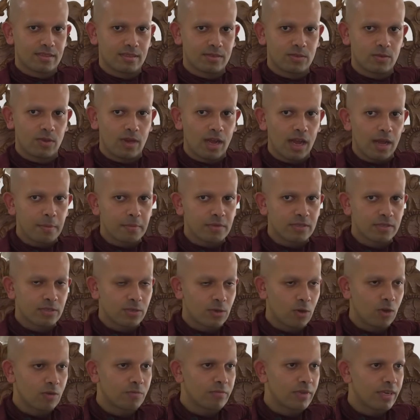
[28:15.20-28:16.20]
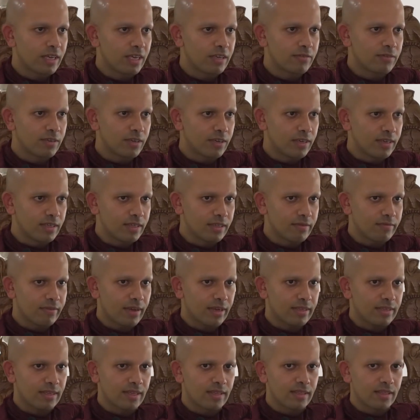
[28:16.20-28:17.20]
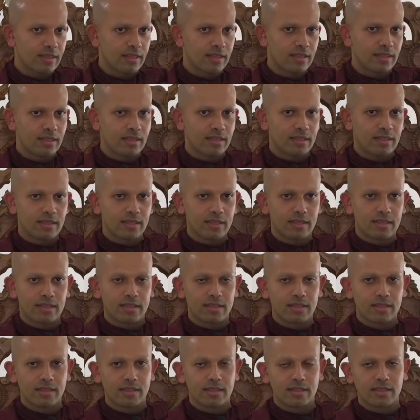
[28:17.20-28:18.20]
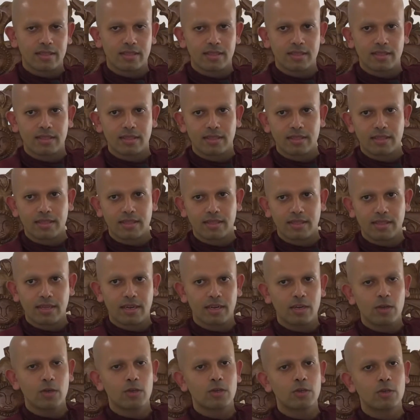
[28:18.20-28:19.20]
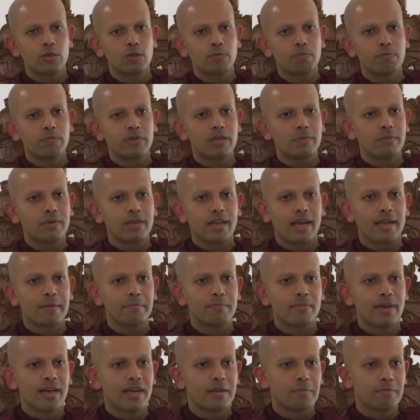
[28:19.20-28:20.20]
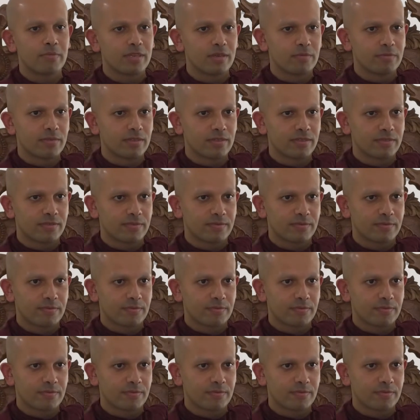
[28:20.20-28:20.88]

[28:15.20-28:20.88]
So I'm a strong believer in the fact that there are no good people and bad people.